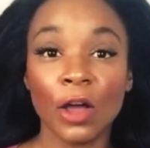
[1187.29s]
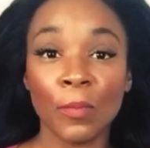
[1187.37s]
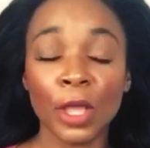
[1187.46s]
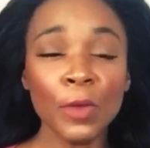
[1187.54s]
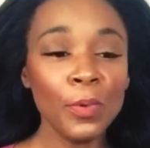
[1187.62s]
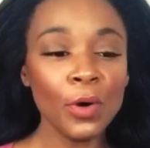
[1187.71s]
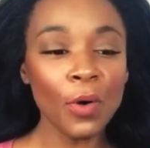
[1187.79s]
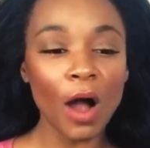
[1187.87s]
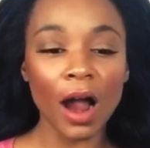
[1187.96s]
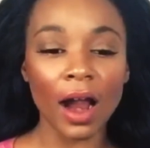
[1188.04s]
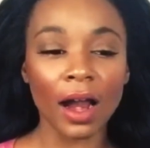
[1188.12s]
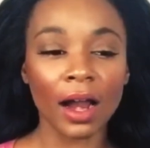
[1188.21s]
People
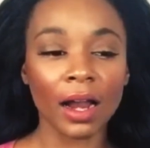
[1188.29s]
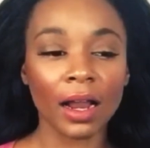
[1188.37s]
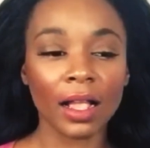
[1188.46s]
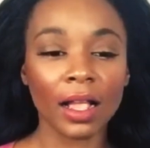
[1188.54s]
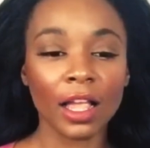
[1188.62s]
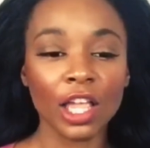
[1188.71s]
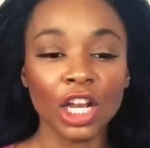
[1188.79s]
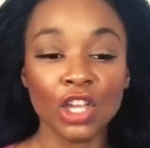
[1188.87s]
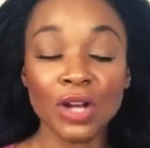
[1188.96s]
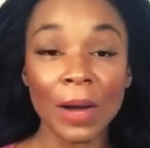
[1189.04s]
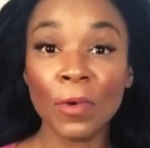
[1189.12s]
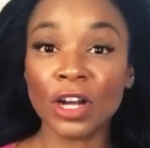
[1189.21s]
are
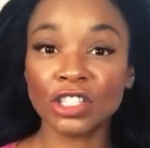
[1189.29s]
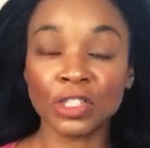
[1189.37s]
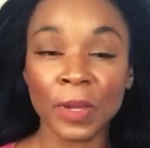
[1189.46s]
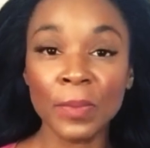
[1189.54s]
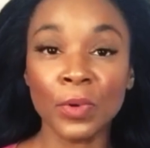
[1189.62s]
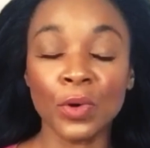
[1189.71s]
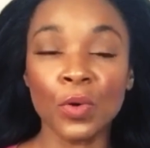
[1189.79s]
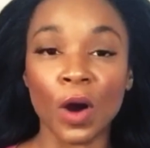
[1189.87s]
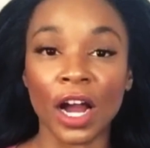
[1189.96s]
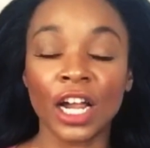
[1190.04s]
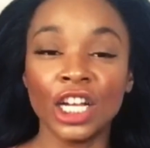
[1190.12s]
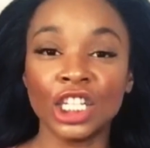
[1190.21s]
you come across those people who
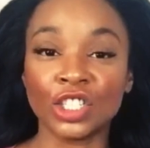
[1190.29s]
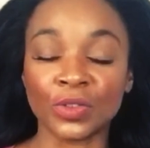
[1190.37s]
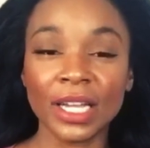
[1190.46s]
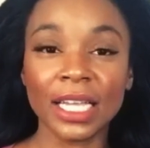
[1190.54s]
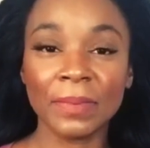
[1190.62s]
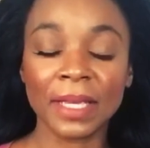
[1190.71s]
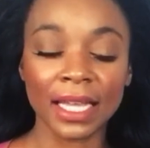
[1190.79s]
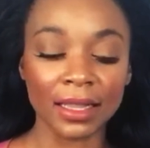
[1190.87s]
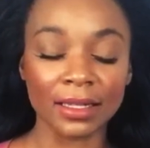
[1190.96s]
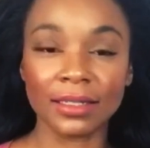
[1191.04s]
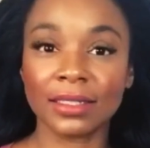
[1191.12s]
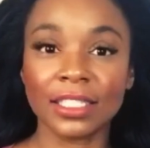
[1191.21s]
are dream
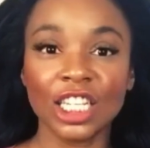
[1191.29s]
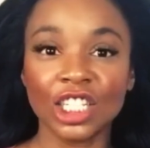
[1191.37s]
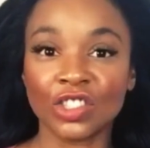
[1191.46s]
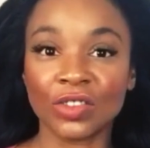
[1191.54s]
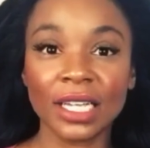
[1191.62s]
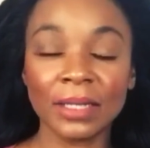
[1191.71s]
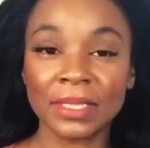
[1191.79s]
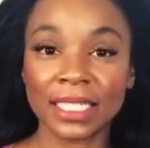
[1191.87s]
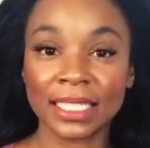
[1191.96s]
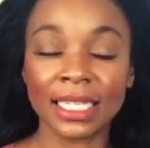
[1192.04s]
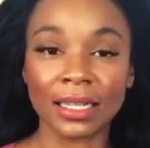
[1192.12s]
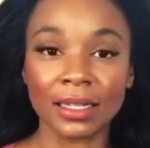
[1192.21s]
killers, dream
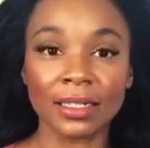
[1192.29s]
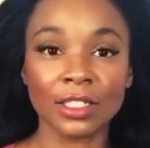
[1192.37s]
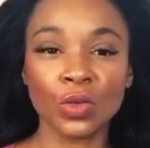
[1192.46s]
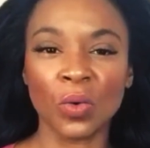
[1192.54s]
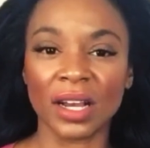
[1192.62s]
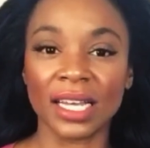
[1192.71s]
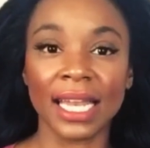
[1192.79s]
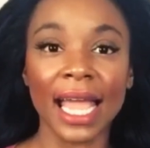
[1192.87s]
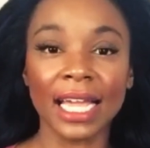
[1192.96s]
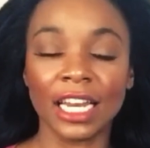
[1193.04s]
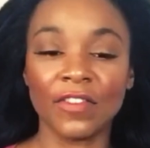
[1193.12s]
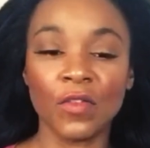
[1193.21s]
stealers, who are
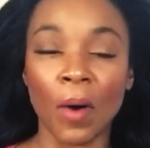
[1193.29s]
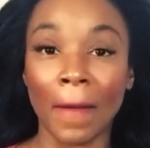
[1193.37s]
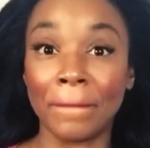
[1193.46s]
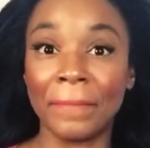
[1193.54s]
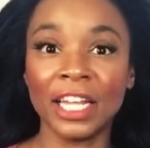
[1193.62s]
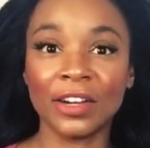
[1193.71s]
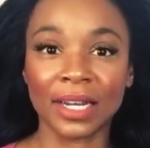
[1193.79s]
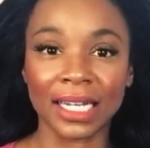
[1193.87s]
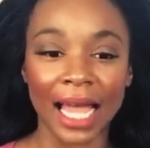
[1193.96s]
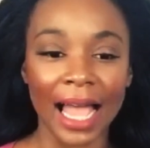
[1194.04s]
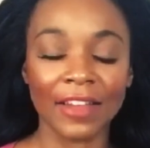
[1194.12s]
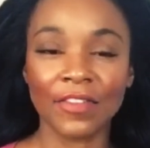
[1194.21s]
negative, who are bitter in
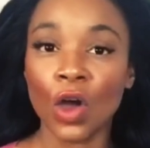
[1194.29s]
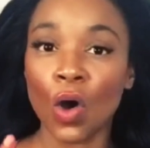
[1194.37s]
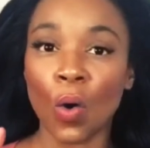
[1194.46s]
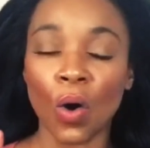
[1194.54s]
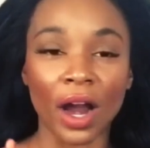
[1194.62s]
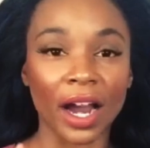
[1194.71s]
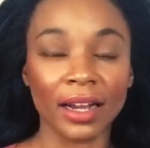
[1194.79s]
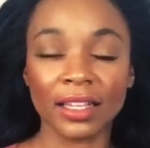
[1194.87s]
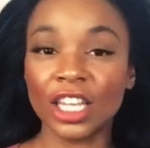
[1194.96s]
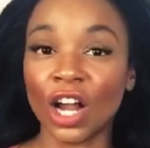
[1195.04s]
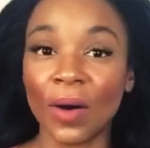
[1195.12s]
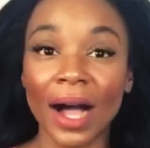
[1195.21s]
life, or,
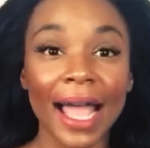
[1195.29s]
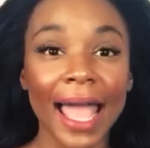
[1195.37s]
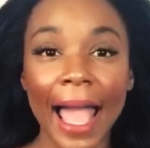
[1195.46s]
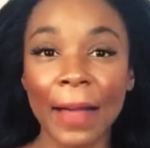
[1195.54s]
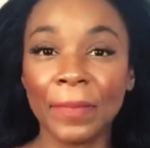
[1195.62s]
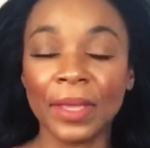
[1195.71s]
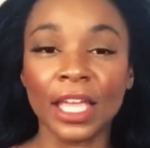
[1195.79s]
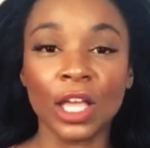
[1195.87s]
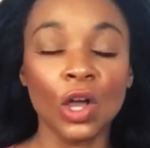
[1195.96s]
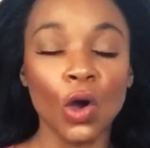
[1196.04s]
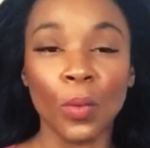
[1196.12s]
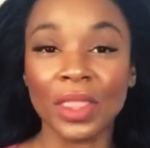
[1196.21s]

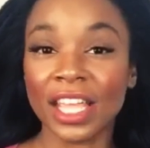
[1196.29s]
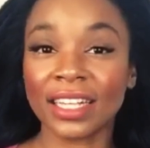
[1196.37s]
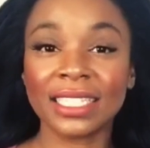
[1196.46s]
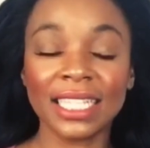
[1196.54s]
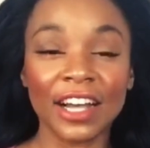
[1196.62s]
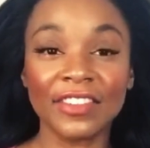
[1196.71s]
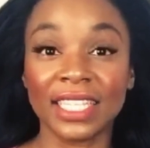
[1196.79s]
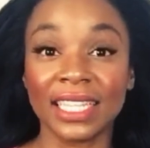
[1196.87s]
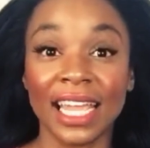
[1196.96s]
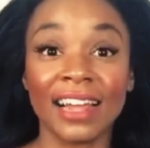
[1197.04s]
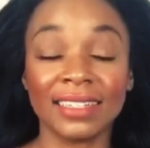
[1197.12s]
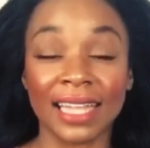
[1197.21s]
unhappy with themselves and
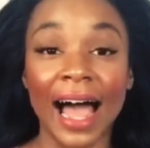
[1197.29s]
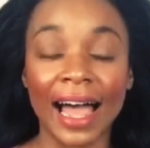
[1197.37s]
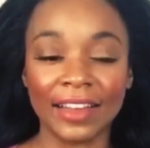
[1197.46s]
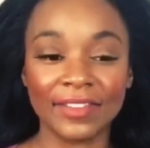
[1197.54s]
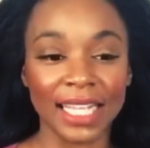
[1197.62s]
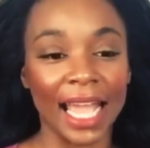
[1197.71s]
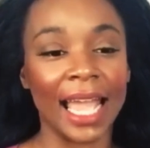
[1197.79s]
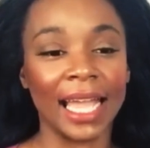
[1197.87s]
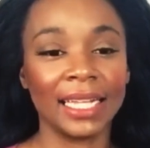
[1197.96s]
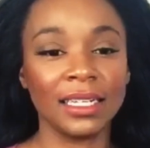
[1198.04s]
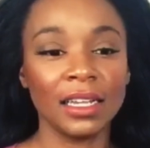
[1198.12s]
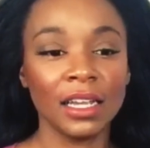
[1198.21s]
their lives.
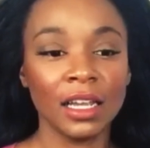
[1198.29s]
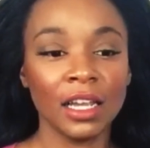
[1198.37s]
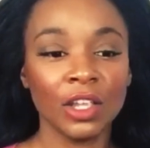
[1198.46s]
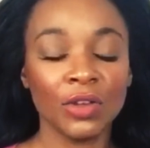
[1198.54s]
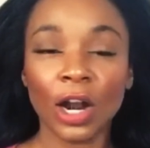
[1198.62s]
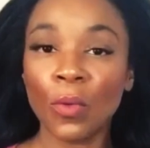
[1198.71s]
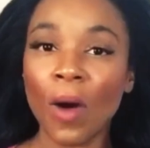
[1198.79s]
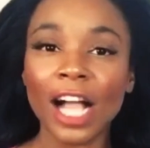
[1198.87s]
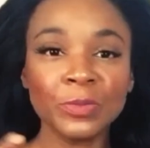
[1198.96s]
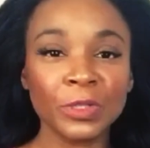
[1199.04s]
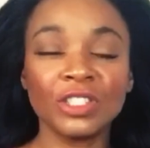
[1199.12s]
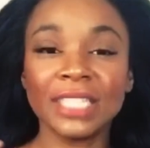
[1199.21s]
And you gotta
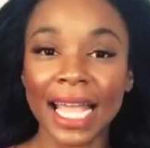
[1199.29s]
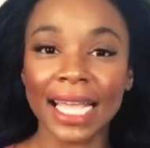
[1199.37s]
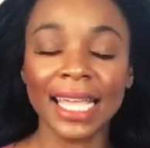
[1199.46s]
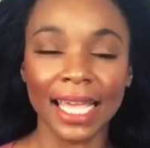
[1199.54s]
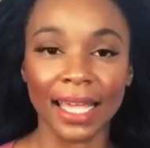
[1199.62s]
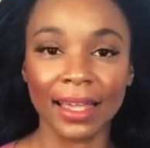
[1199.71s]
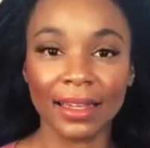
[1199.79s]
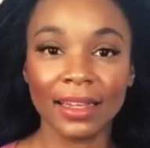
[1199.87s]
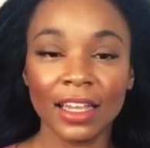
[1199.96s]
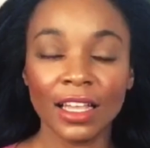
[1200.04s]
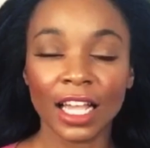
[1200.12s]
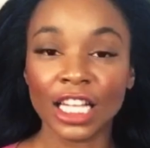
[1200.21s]
watch what you take in,
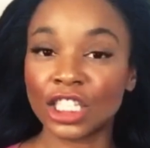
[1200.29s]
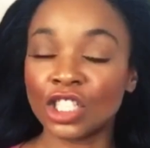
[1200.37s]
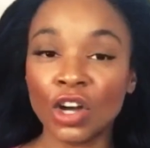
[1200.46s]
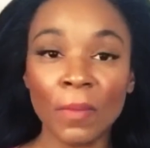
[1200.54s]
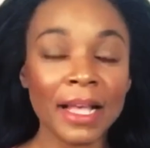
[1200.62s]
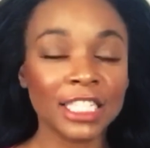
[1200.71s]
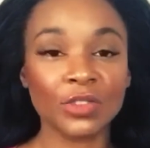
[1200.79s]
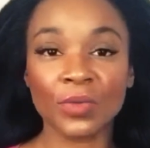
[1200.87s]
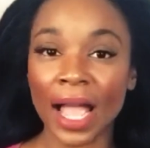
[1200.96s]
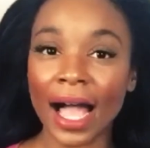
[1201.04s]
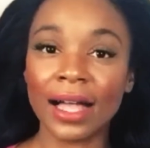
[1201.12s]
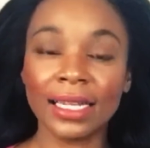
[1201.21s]
because you'll mess
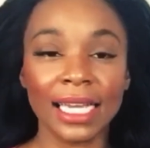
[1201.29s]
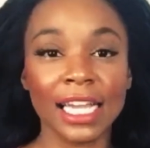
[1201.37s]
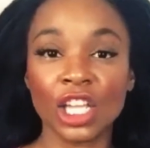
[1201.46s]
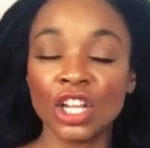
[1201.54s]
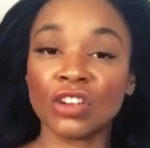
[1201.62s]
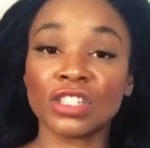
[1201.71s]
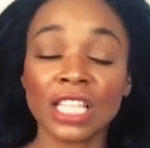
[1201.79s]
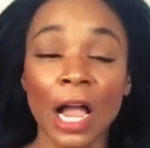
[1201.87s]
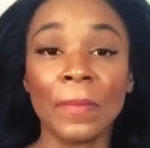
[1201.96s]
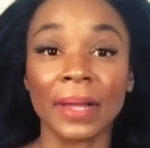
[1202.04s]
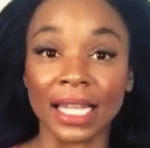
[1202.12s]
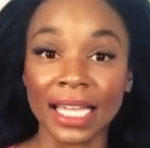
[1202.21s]
around and,
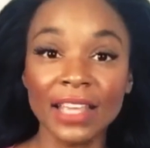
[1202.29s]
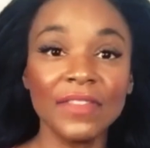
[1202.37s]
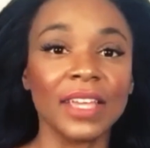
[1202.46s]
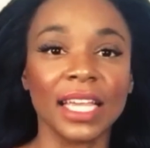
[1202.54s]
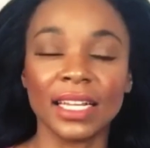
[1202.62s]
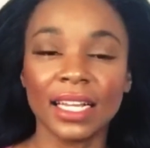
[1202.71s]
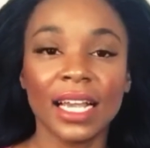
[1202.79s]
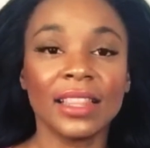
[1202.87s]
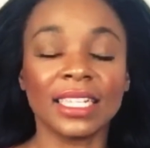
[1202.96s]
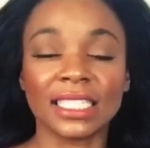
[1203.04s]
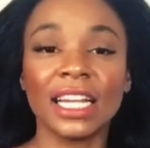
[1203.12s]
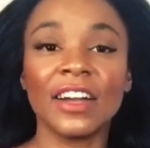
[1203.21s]
start believing
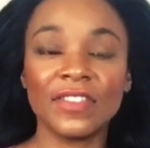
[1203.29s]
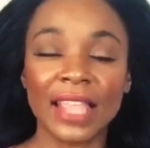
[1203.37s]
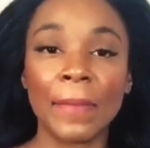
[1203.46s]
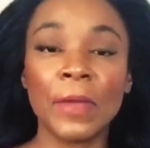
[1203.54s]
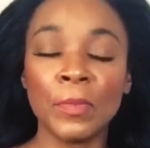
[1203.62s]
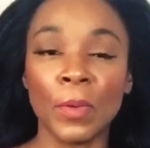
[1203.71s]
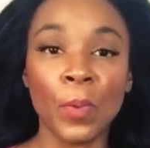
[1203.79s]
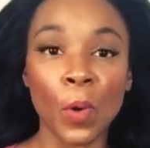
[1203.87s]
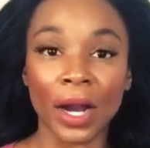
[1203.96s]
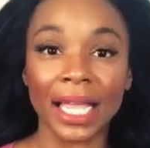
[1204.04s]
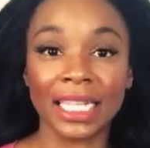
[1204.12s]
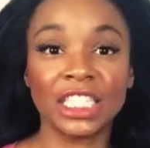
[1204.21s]
the stuff that people
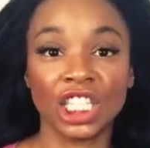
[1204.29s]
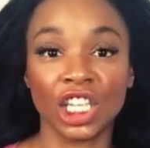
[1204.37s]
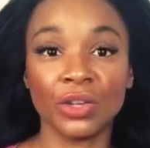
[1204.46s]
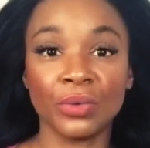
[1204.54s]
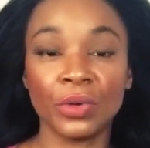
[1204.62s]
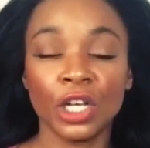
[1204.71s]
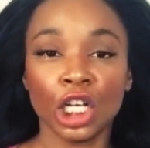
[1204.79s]
pour into you.